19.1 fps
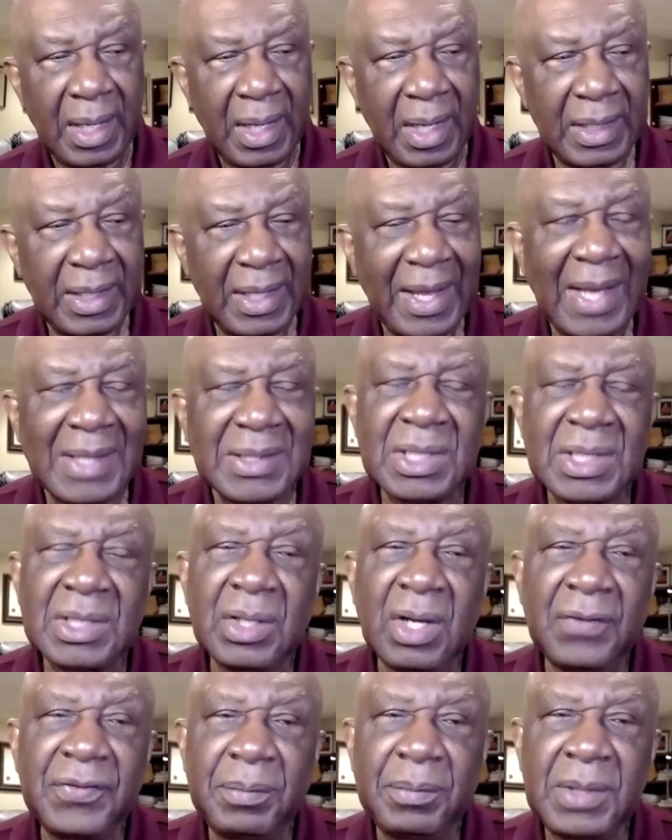and it has to
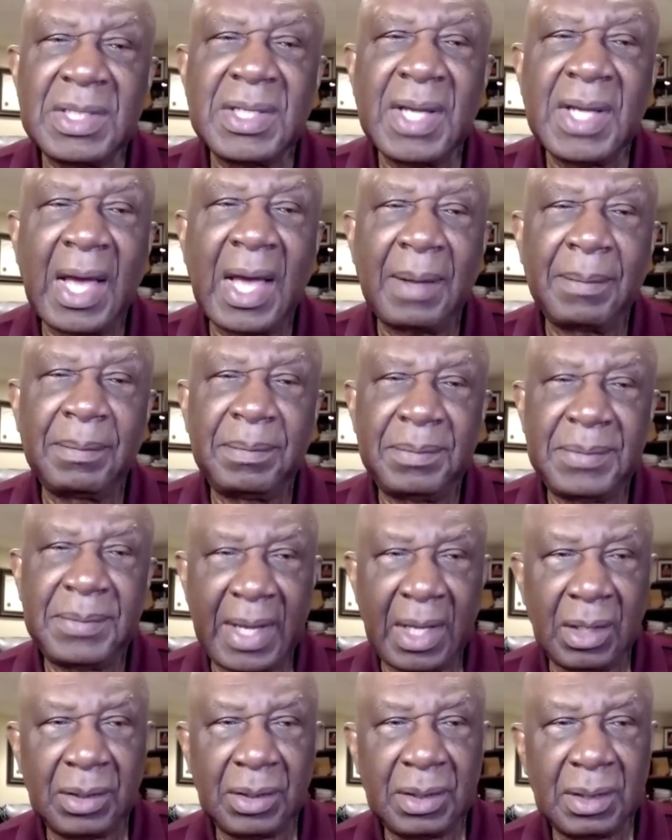start from the top
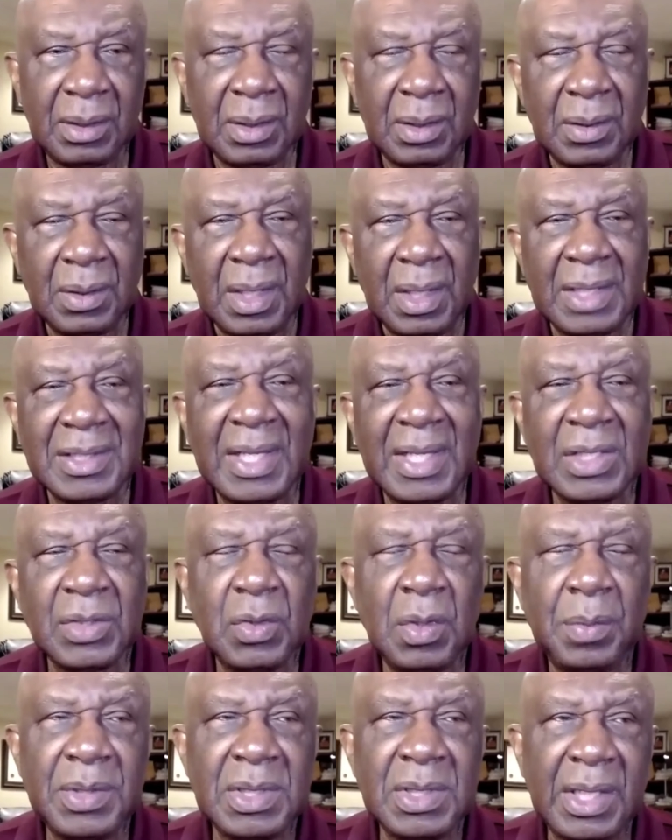down. It's like
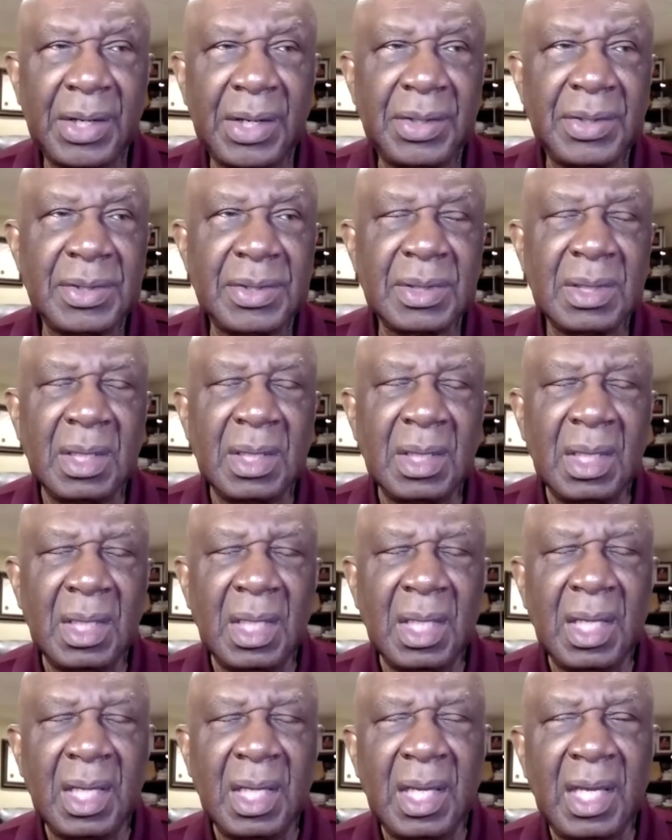sweeping stairs.
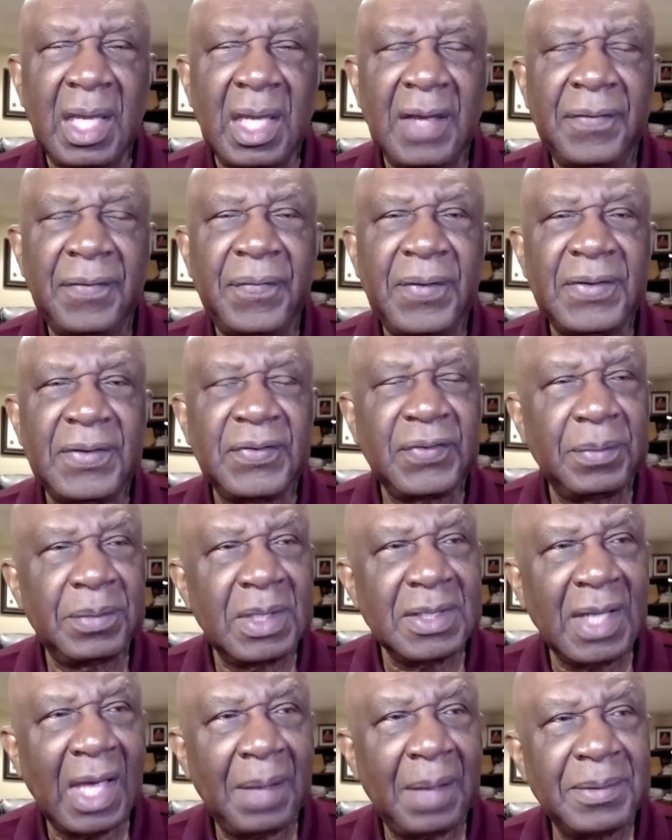If it's from
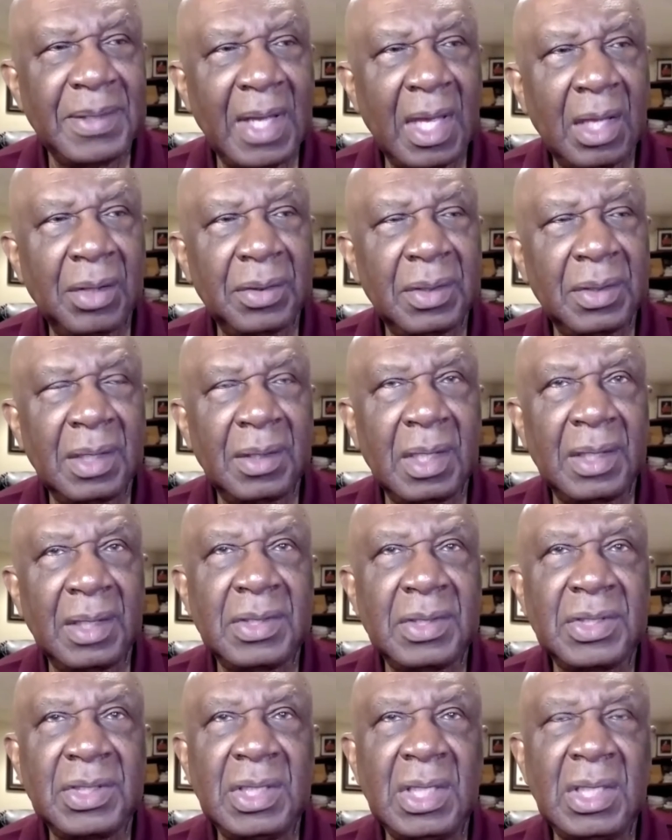the top down, the
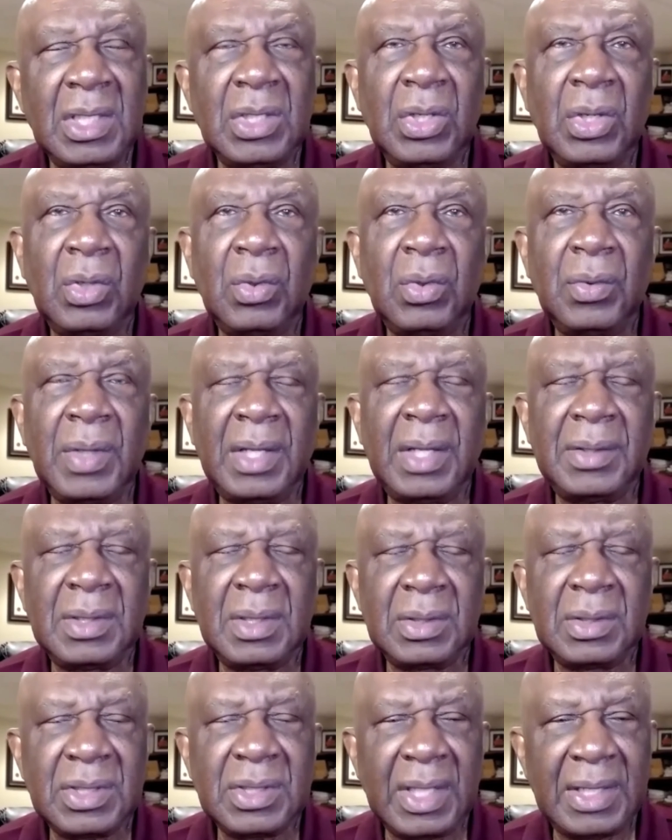CEO
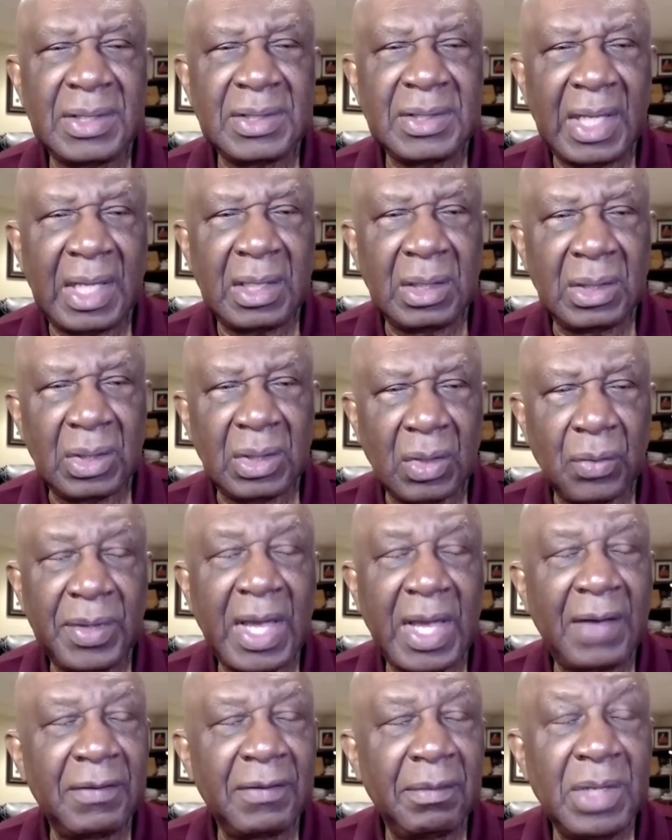says that, look,
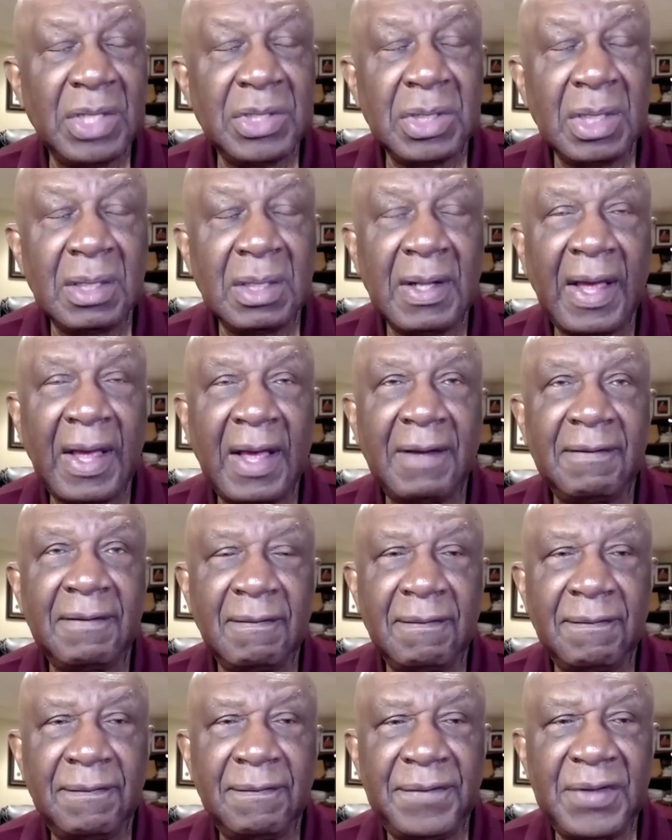we have a mission,
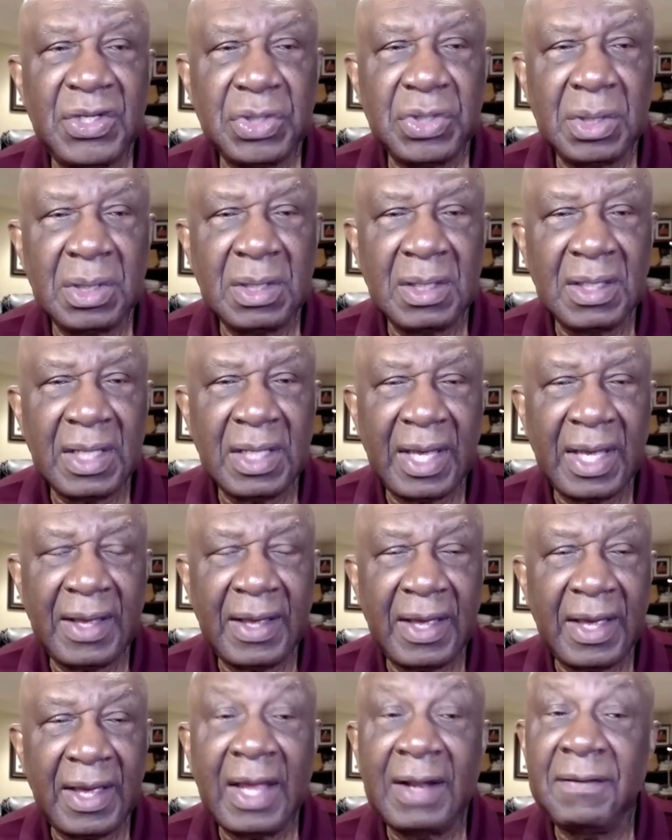vision,
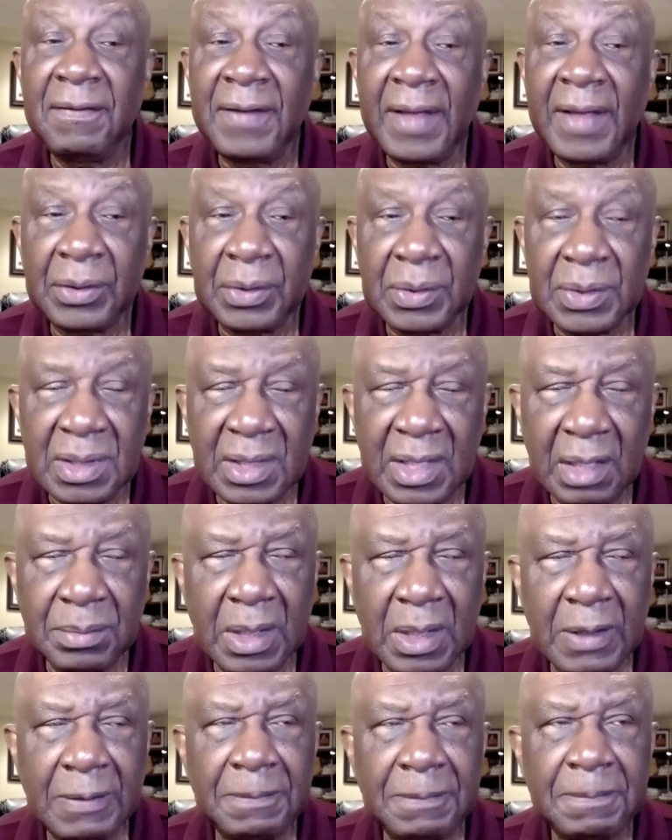and value
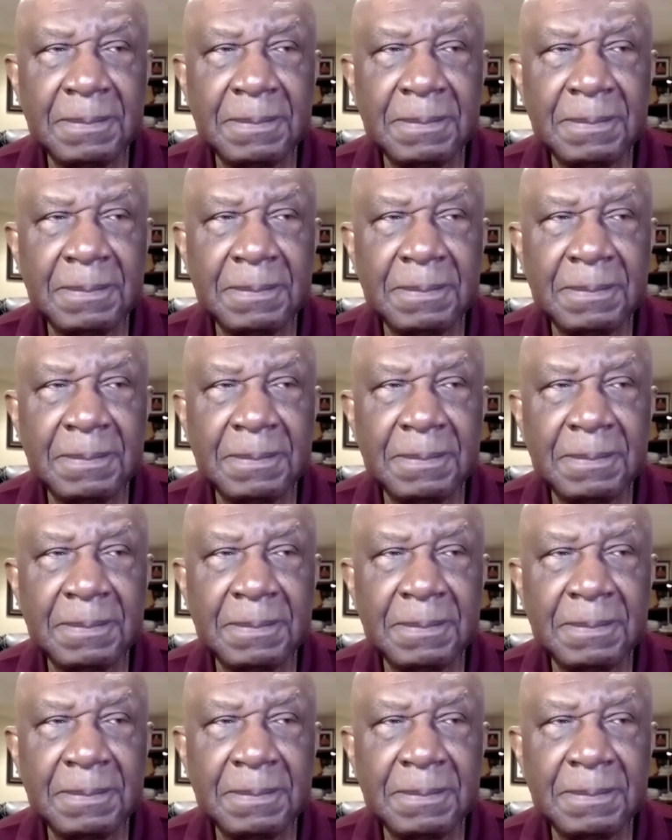statement.